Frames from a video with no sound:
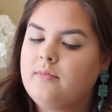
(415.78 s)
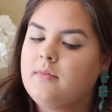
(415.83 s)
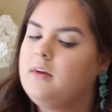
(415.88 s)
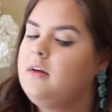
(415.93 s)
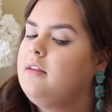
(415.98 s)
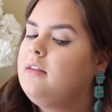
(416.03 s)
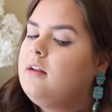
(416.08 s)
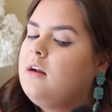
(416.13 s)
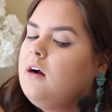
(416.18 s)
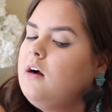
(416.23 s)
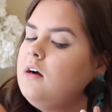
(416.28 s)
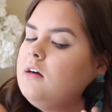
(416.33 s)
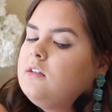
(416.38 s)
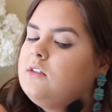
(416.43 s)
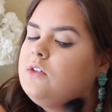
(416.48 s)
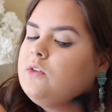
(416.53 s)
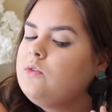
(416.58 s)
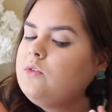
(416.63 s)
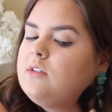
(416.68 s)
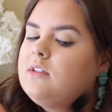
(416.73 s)
And then
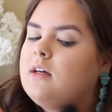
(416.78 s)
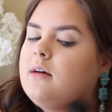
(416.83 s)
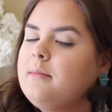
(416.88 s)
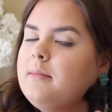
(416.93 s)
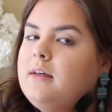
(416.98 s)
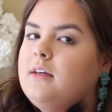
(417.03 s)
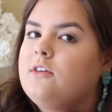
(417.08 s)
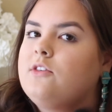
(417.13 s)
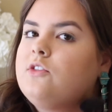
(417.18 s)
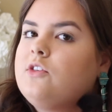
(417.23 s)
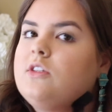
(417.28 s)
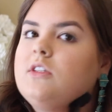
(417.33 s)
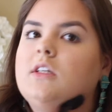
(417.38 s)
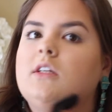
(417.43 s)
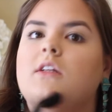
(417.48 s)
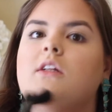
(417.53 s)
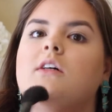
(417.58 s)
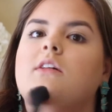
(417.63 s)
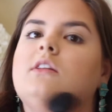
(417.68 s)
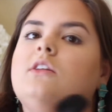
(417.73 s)
also some here just
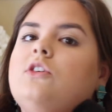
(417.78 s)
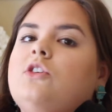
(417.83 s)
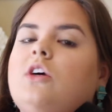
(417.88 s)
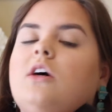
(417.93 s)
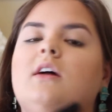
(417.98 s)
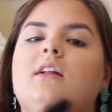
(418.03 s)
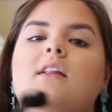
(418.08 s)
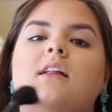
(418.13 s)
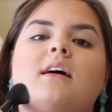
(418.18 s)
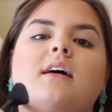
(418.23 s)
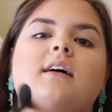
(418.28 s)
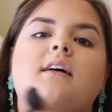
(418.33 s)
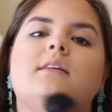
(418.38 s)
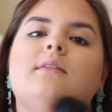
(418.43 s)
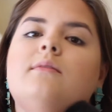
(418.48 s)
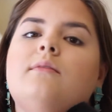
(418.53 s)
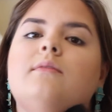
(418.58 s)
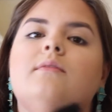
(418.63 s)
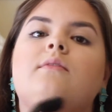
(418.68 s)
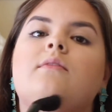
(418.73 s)
along the jawline
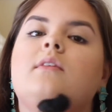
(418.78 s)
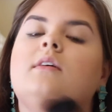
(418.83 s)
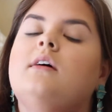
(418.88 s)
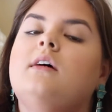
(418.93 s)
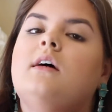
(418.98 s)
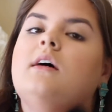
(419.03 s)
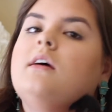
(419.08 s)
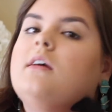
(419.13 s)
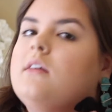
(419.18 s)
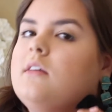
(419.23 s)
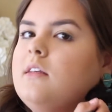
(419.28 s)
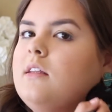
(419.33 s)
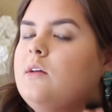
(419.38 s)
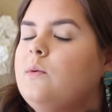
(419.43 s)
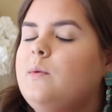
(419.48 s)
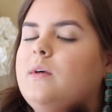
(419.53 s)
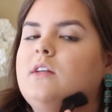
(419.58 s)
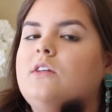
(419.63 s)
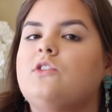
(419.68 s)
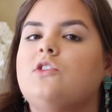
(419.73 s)
so
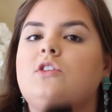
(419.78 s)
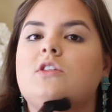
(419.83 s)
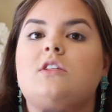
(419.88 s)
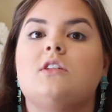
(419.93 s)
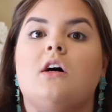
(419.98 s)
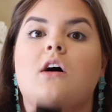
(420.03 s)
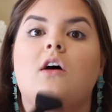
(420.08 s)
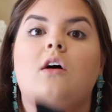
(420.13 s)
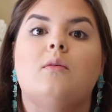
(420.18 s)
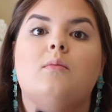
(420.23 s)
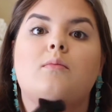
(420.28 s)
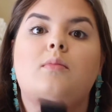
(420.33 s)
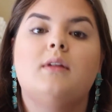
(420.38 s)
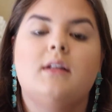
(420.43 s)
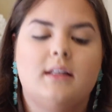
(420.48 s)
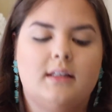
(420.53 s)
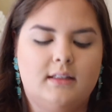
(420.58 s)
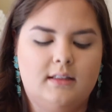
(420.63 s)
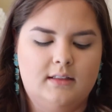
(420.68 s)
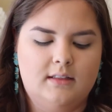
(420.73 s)
that we don't just all
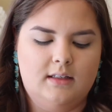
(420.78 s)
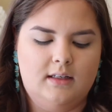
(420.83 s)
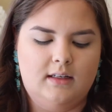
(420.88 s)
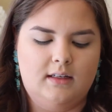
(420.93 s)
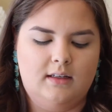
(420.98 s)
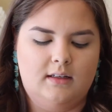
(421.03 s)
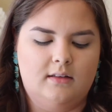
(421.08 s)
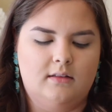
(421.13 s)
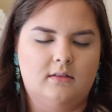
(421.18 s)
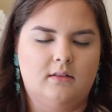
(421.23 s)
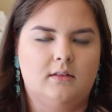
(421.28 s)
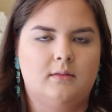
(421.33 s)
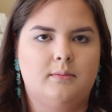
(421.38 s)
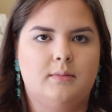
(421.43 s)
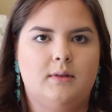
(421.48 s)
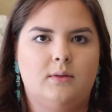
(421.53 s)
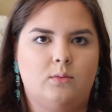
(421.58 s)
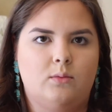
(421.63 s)
blend in and be